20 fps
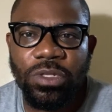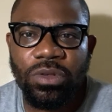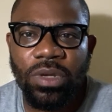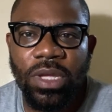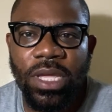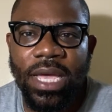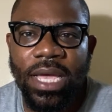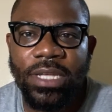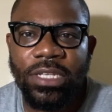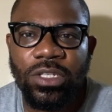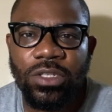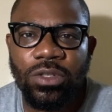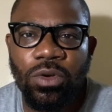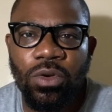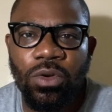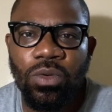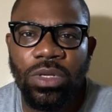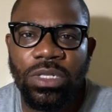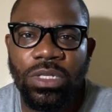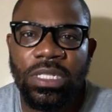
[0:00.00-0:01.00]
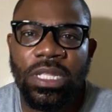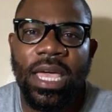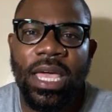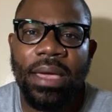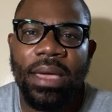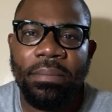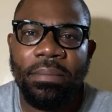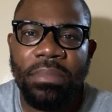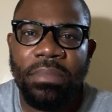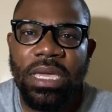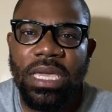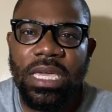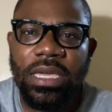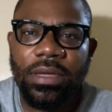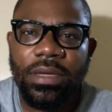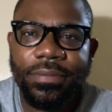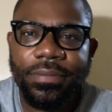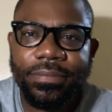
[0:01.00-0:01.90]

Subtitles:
Guess who was there? Me.